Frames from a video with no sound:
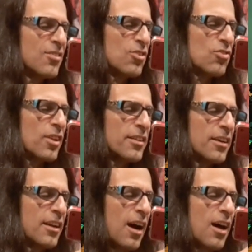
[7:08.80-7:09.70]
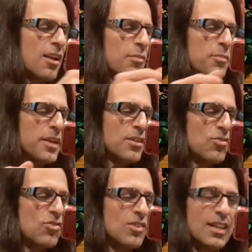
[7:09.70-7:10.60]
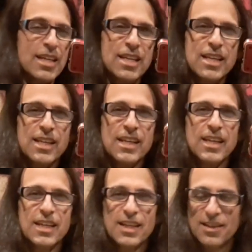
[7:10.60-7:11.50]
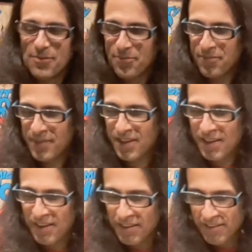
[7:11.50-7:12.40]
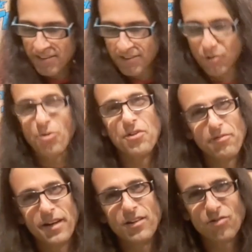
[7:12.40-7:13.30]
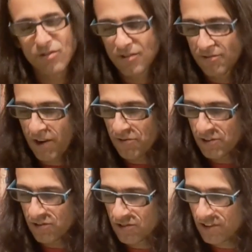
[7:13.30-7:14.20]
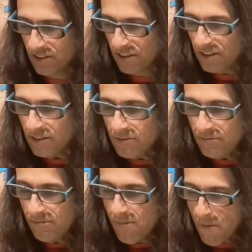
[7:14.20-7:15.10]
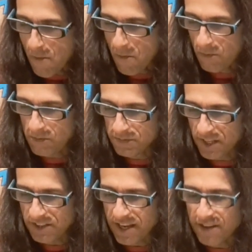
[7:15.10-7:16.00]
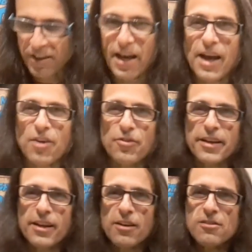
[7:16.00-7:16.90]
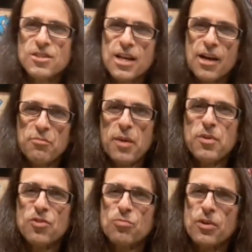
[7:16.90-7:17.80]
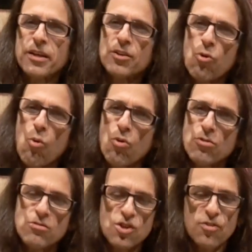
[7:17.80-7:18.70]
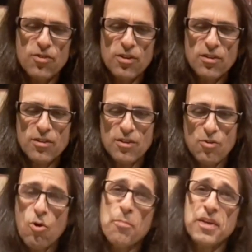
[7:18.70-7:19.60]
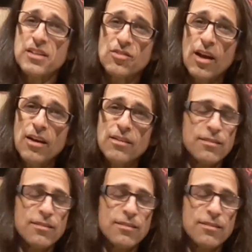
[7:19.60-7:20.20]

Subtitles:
Just like the Golem. He's sneaky. Lord of the Rings reference. Then you have a guy over here. Maybe he's bringing the orders over, or pizza.